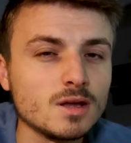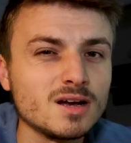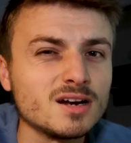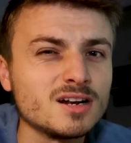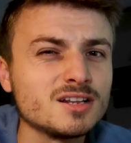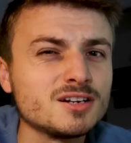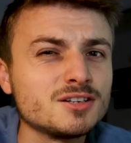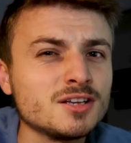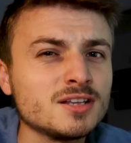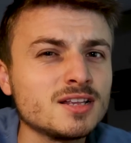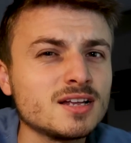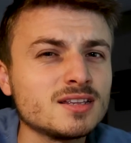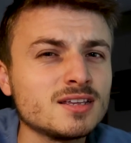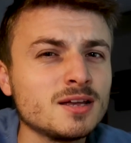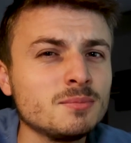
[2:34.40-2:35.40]
Another thing
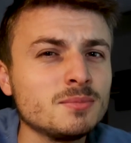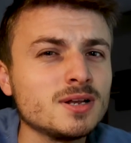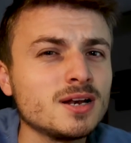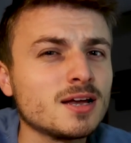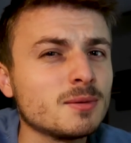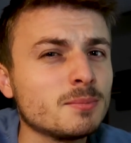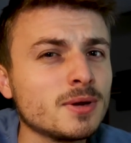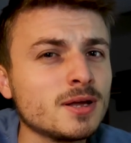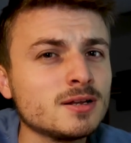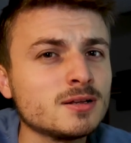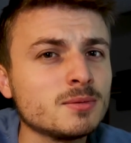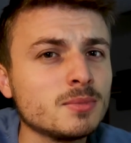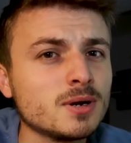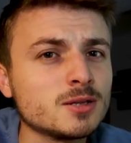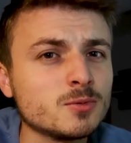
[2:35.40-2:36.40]
that can be like a pain in the
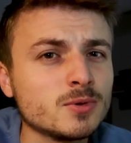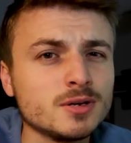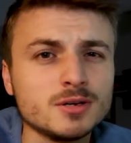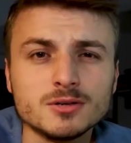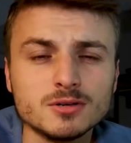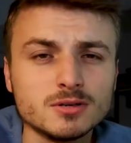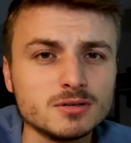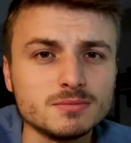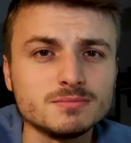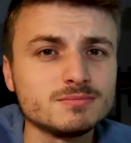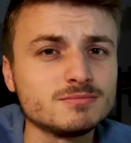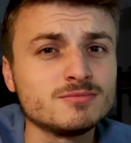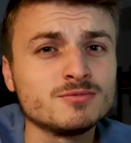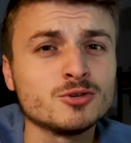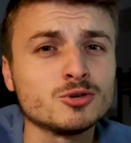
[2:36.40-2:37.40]
butt when you're a
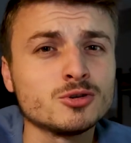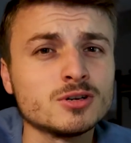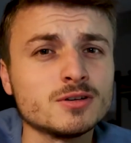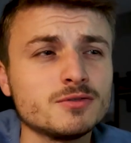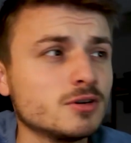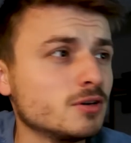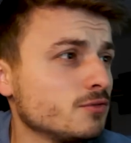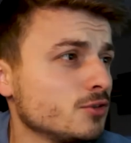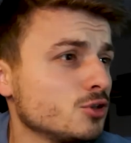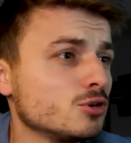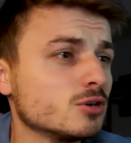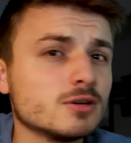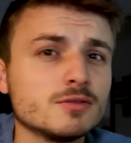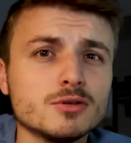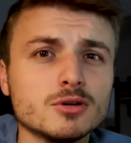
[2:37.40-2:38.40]
photographer,
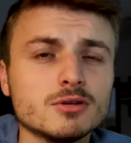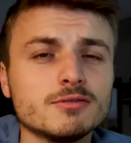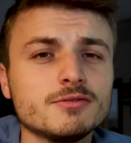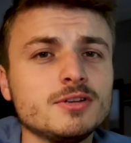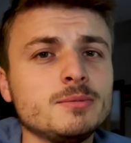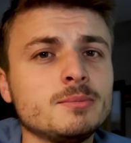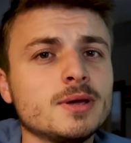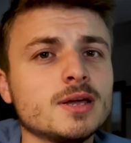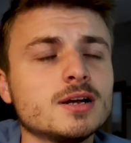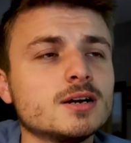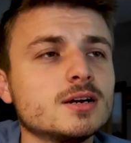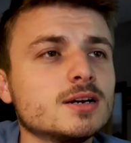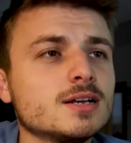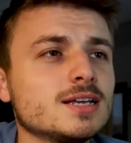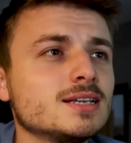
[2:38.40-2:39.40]
videographer, or
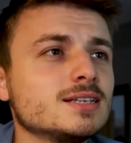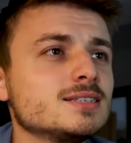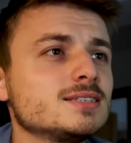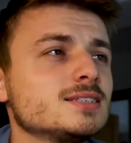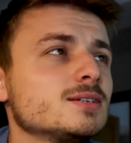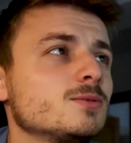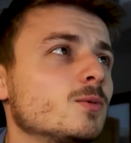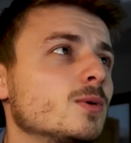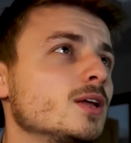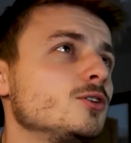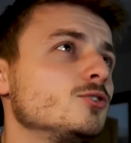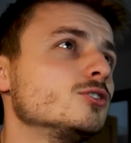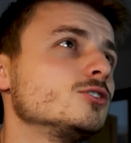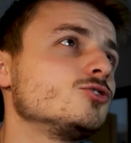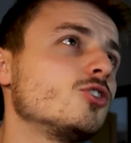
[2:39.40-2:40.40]
filmmaker is when
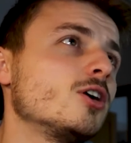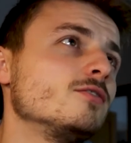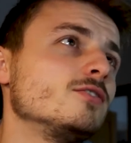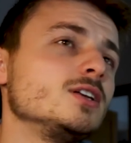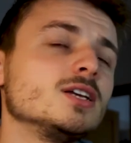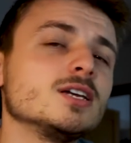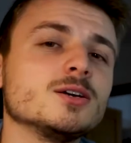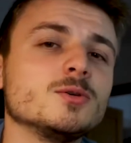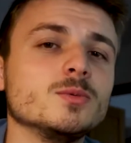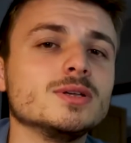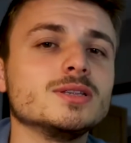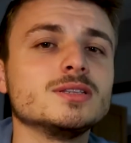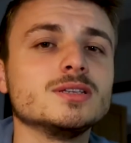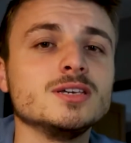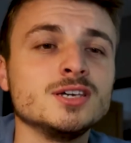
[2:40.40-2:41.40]
you're traveling
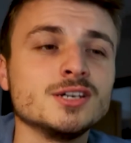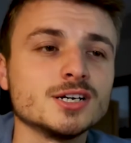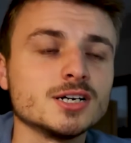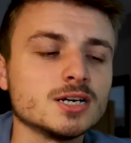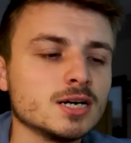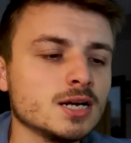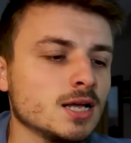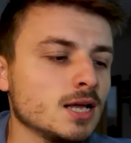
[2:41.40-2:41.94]
with gear.